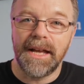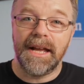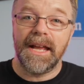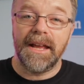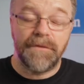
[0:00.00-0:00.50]

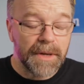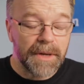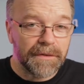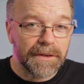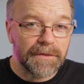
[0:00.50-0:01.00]
If you're
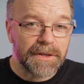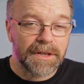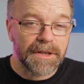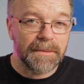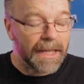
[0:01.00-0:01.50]
here for the first
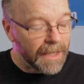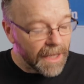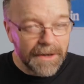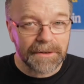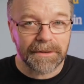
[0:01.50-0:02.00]
time,
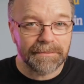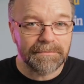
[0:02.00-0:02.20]
hello.